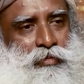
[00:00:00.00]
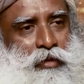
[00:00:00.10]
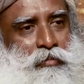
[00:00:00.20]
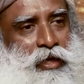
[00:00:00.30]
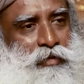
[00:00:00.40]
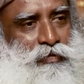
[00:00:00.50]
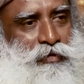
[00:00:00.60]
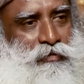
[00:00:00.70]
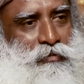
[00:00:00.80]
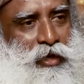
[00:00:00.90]
and
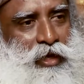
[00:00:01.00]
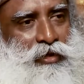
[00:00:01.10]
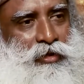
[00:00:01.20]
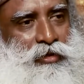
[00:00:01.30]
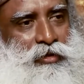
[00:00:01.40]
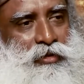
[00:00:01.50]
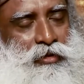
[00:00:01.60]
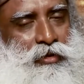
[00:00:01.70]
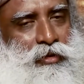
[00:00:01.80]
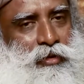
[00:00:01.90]
benefit from that.
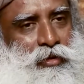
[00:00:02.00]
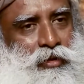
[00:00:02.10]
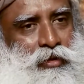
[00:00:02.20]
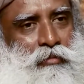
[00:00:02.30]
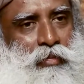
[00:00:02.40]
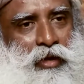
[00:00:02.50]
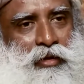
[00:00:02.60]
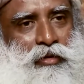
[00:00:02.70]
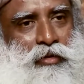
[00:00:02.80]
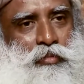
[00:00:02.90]

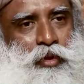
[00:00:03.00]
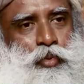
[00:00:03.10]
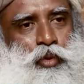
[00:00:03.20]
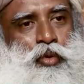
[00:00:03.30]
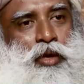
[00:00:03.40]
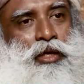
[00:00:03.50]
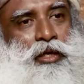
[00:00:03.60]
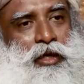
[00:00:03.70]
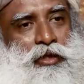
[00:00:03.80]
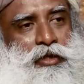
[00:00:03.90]
But people who
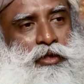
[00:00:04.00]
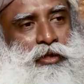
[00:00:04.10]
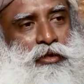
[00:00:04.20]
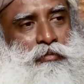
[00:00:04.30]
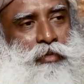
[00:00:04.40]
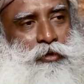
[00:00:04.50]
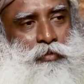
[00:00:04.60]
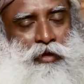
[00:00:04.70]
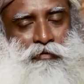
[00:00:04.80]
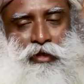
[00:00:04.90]
conduct it must
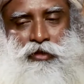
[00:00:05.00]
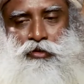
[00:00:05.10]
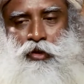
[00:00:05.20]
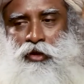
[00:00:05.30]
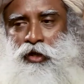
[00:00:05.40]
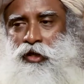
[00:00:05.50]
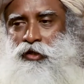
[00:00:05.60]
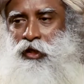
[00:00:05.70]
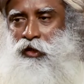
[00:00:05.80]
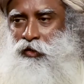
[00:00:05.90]
be of extraordinary
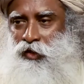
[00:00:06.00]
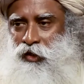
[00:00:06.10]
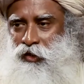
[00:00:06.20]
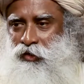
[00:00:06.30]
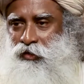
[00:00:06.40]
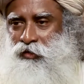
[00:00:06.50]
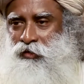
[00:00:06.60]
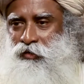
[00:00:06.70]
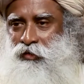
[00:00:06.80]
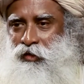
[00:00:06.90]
integrity,
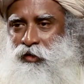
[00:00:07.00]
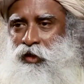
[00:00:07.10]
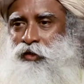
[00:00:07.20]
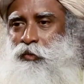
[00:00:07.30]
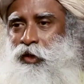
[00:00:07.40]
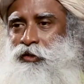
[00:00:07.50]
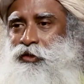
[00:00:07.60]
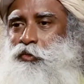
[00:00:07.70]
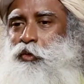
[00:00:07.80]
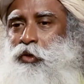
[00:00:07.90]
otherwise
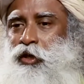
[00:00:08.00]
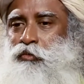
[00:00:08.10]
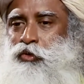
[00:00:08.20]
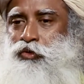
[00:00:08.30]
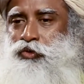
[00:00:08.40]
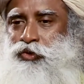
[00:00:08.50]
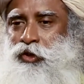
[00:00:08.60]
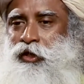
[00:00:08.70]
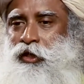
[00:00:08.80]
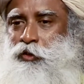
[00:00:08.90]
it will become loose
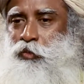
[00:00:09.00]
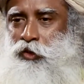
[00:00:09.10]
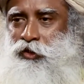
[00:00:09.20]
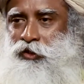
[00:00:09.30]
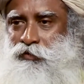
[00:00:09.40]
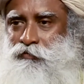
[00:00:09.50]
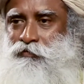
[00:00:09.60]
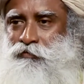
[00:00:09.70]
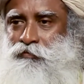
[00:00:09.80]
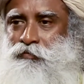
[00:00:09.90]
and exploitative.